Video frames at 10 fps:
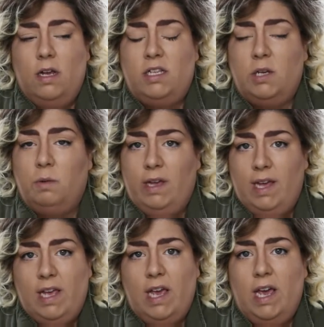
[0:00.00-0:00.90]
until we
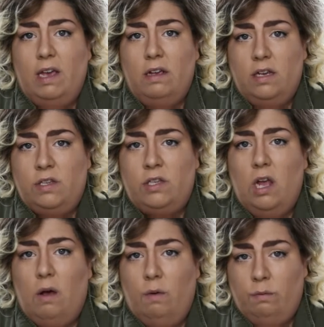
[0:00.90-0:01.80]
can get a
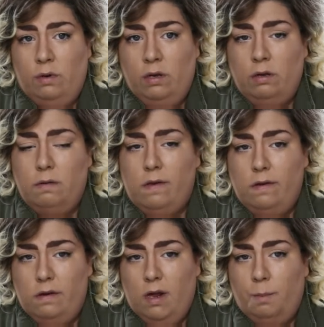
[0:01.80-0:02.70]
stone,
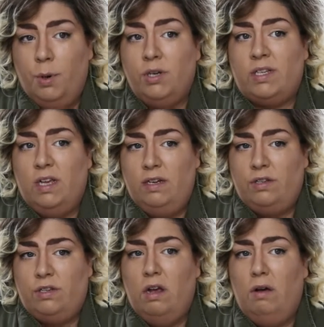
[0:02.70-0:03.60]
a personalized
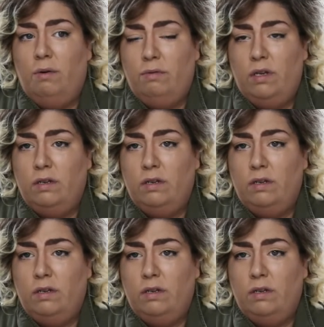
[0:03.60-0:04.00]
stone.